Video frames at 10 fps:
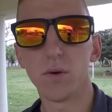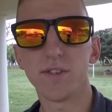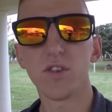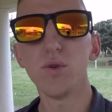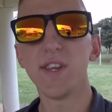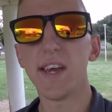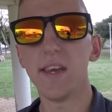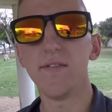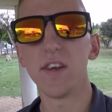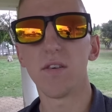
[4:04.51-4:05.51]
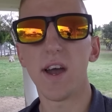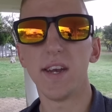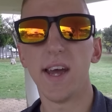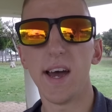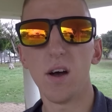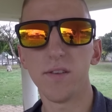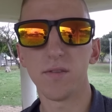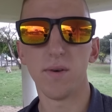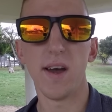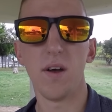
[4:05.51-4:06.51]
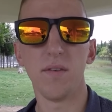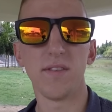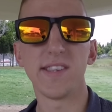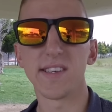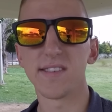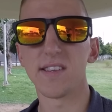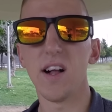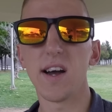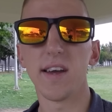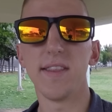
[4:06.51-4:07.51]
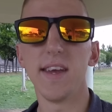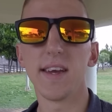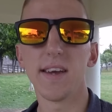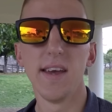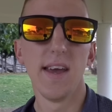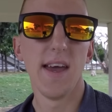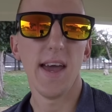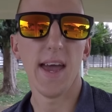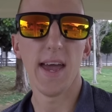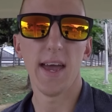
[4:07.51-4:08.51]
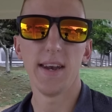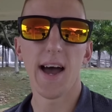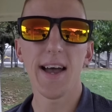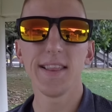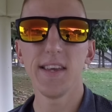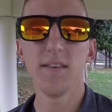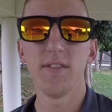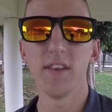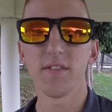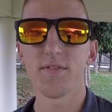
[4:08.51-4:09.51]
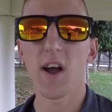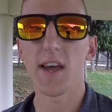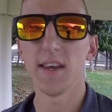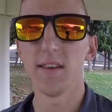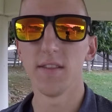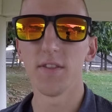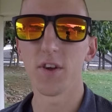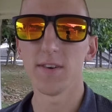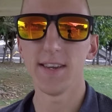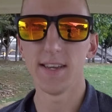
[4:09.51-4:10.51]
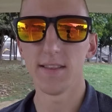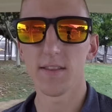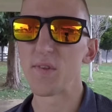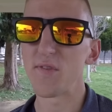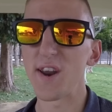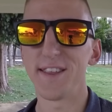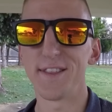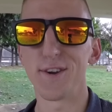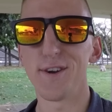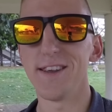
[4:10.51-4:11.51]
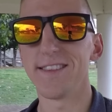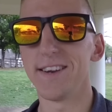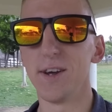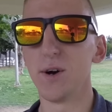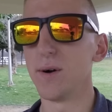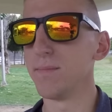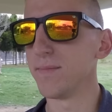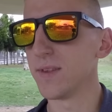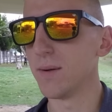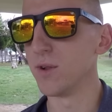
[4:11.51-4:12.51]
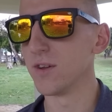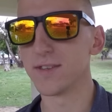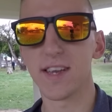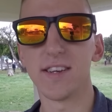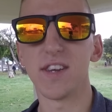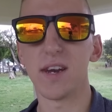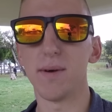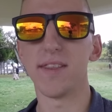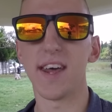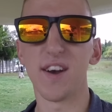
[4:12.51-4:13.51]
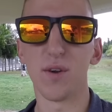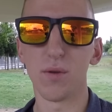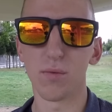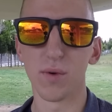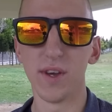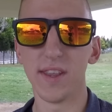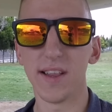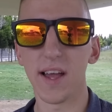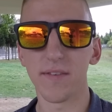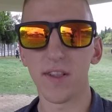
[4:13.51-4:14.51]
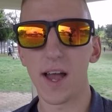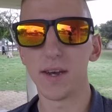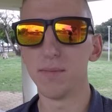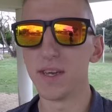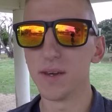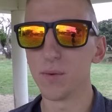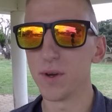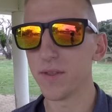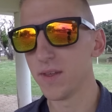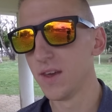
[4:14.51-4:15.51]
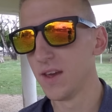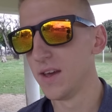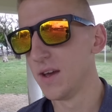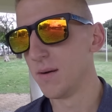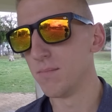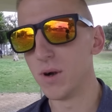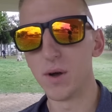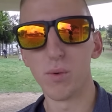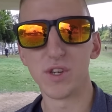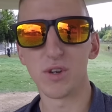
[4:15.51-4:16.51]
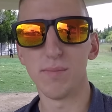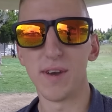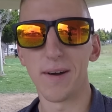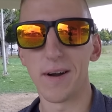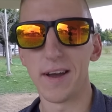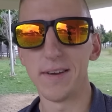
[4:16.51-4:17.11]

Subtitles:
it's Tuesday evening right now. It's around 6 o'clock, I think, and I leave this Friday the 13th. Friday the 13th, I know I'm a little sketched out about that. I don't really like flying to begin with, but we should be all right.